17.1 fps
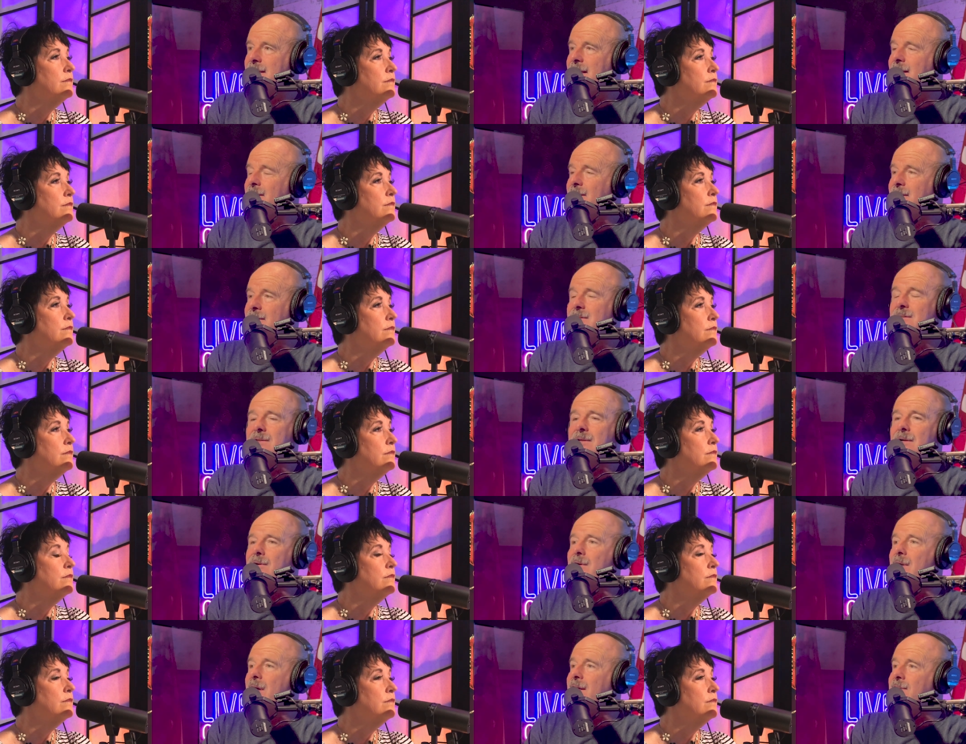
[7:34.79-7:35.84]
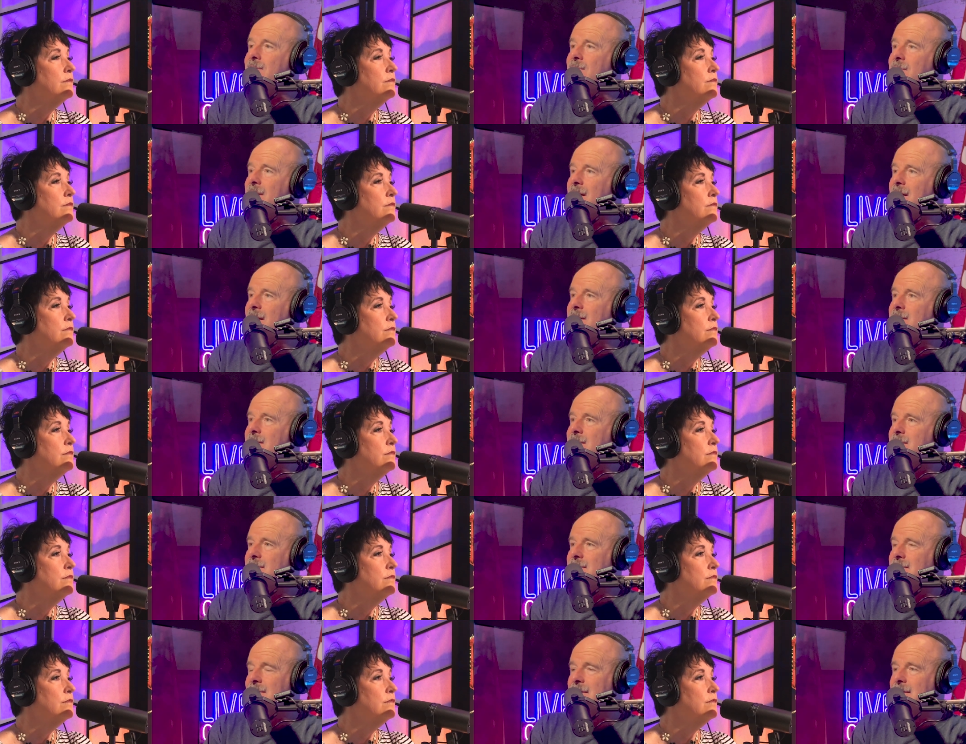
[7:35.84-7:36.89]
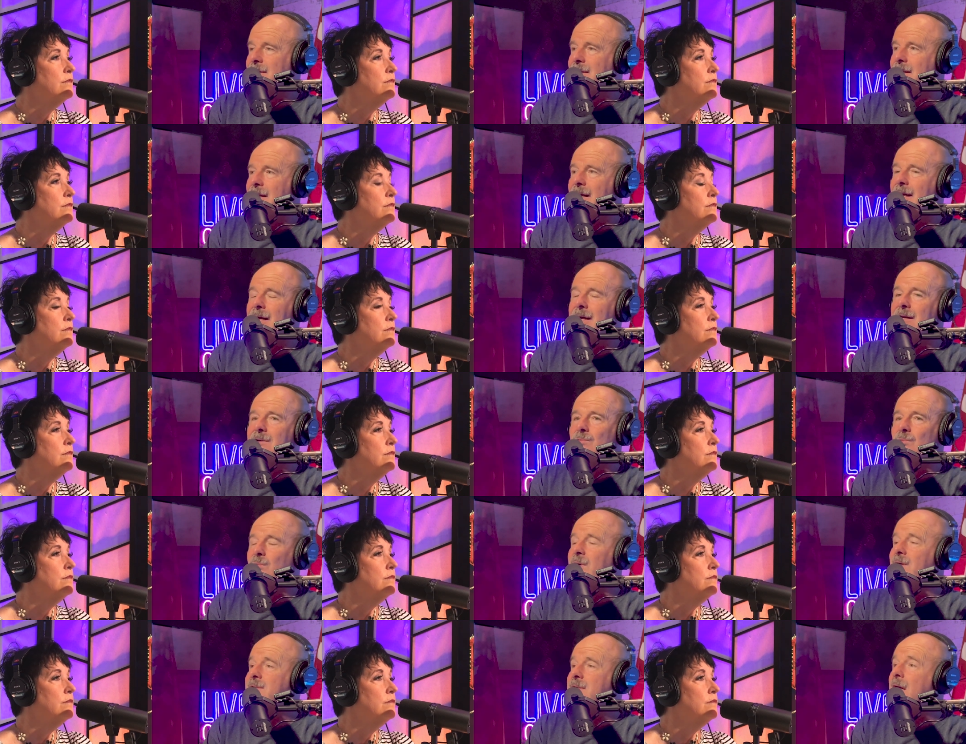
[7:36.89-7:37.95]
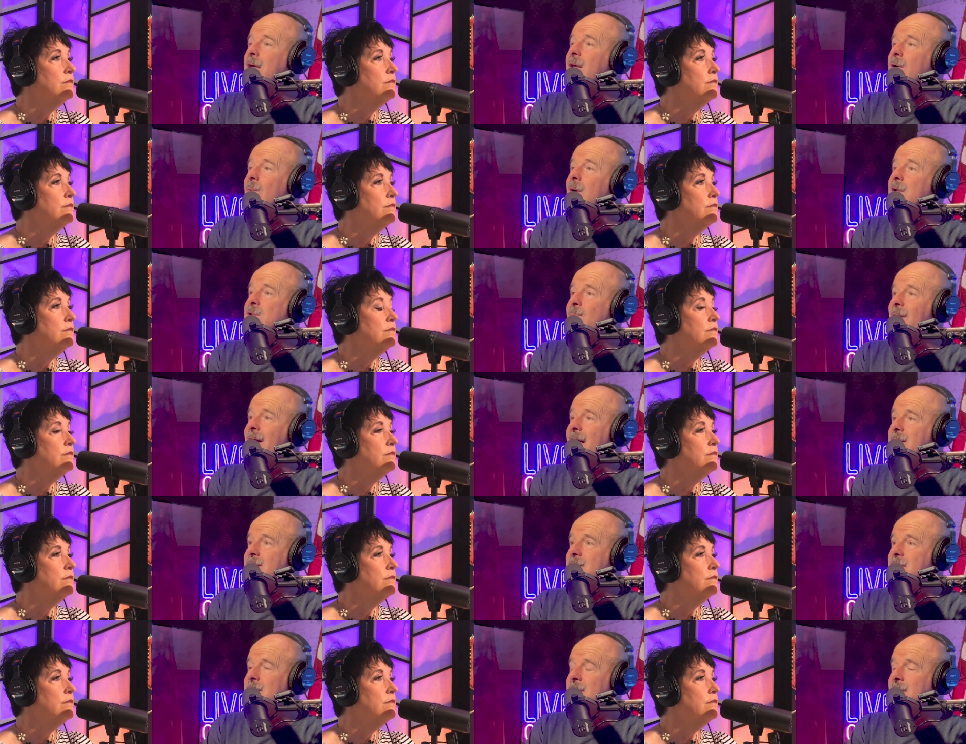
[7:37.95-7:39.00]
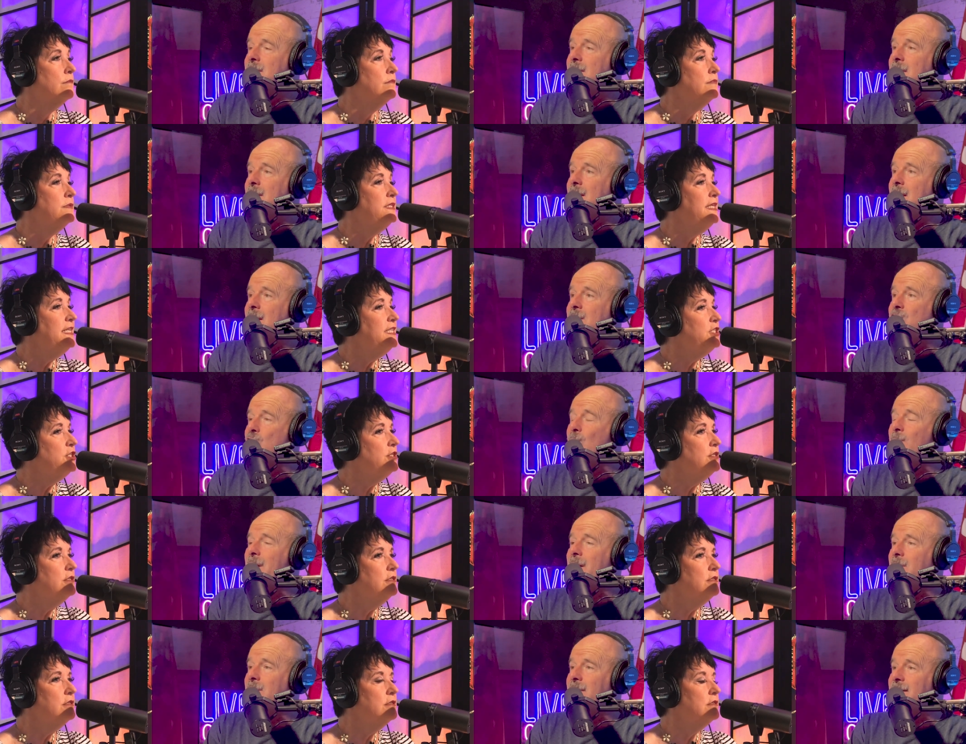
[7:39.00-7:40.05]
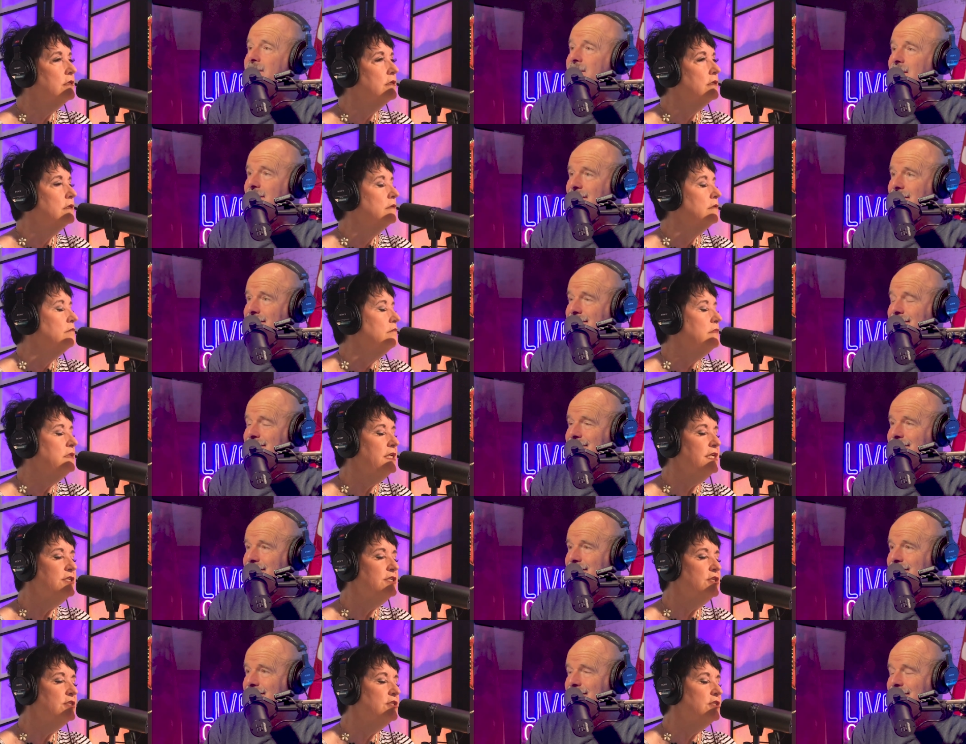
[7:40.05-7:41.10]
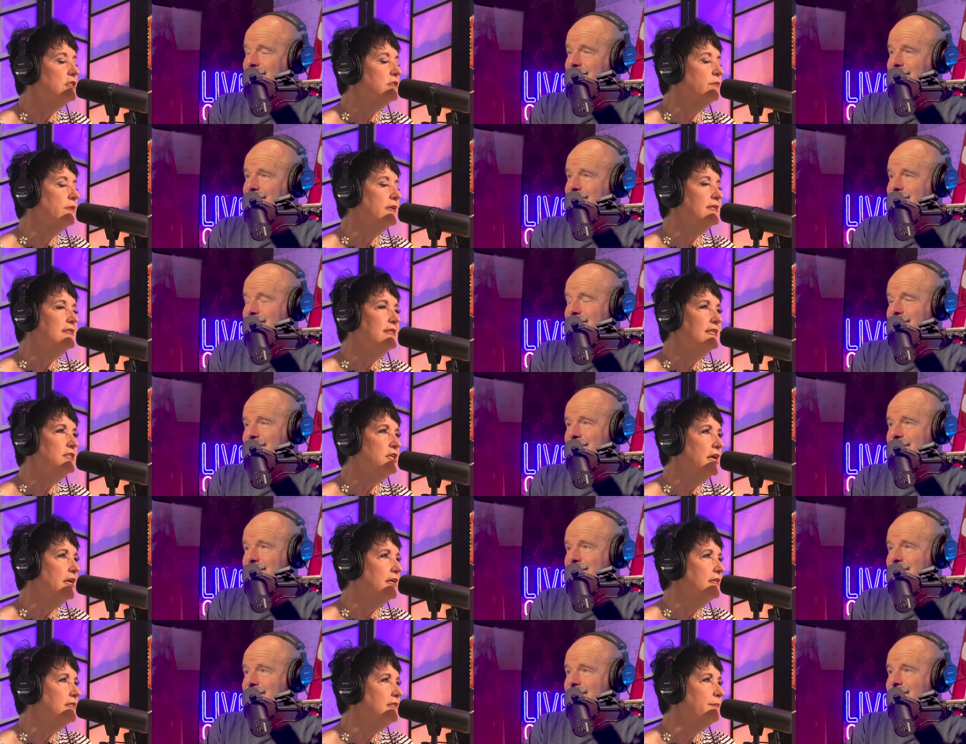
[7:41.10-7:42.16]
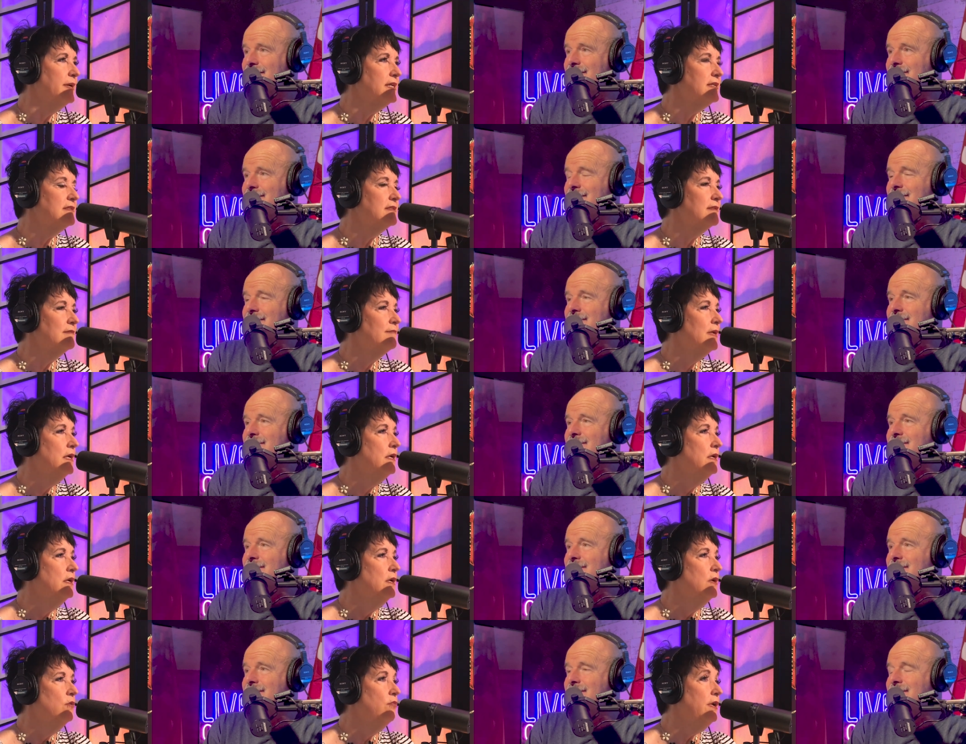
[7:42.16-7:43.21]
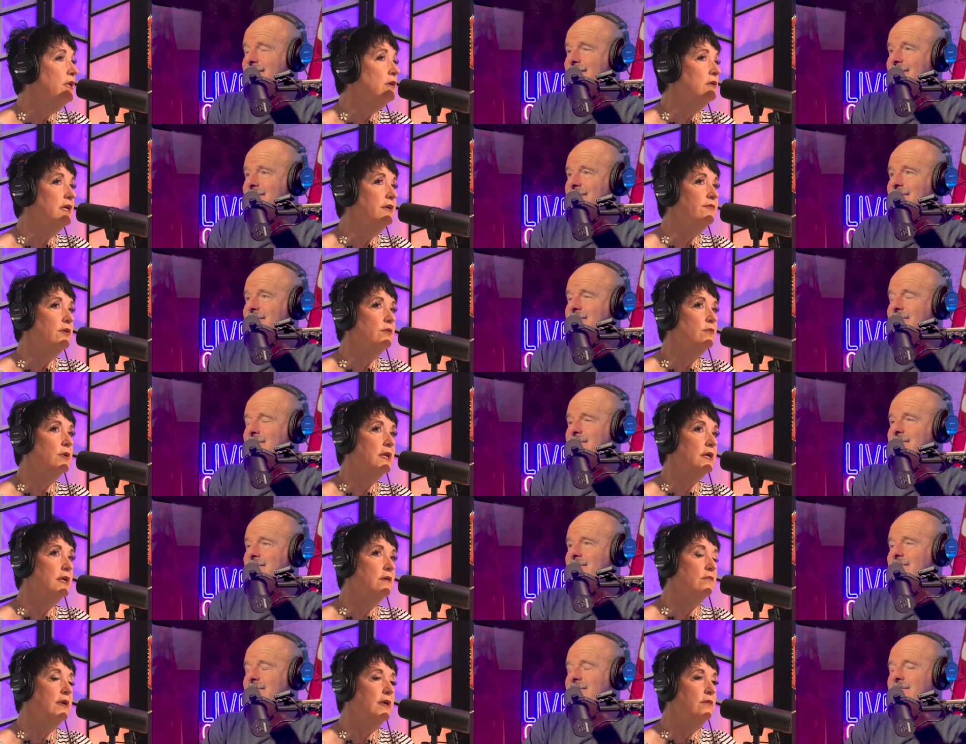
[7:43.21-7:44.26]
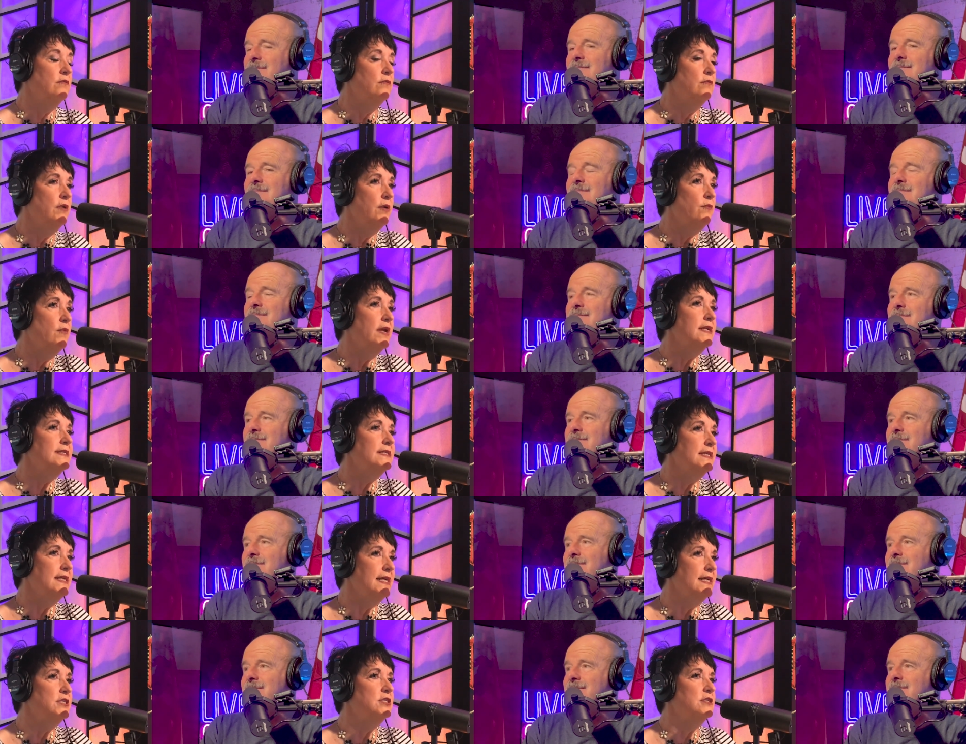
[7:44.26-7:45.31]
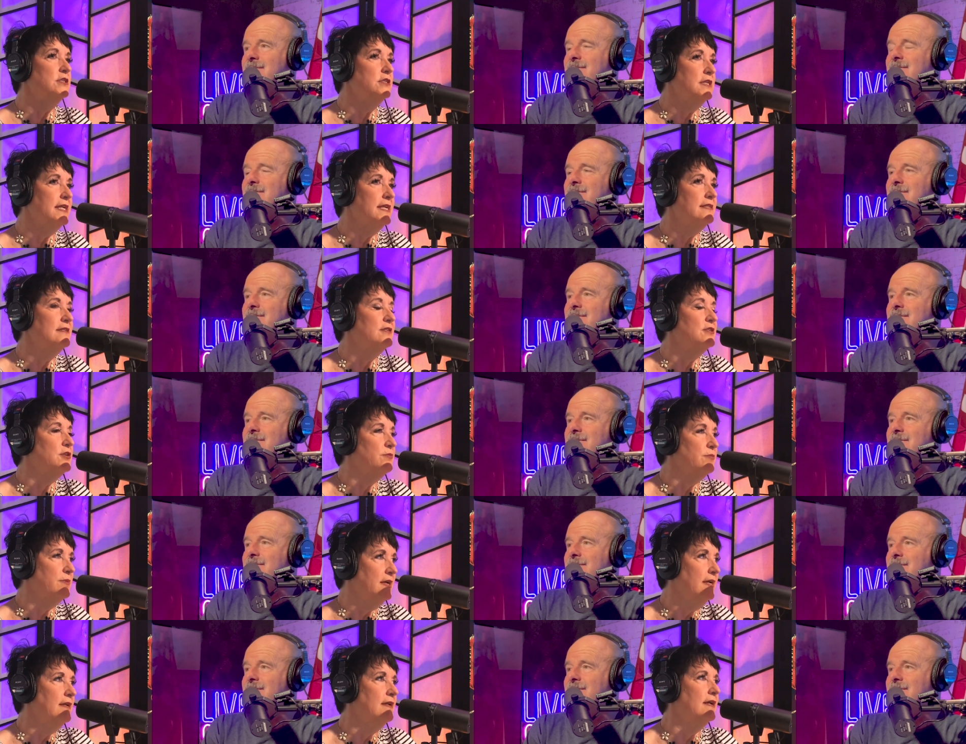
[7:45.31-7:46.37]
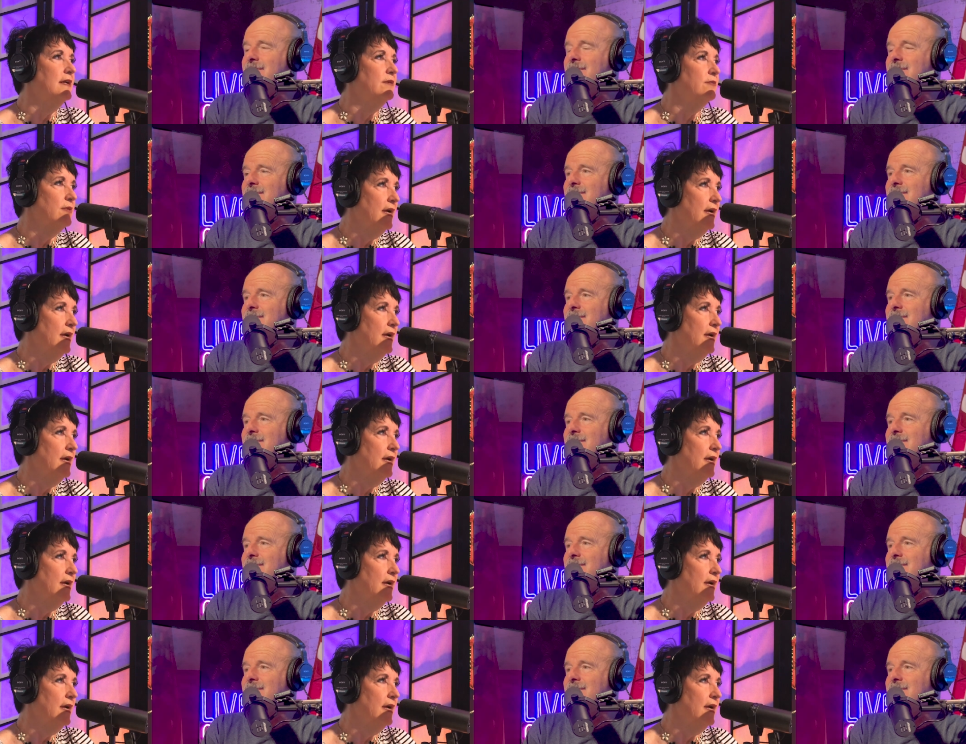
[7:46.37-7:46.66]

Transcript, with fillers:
Speaker 1: take on this. They're not your kids and we'll tell you what's best. Teachers and you better listen.
Speaker 2: Teachers just want to teach academics we don't even want to we we want to teach kids to read and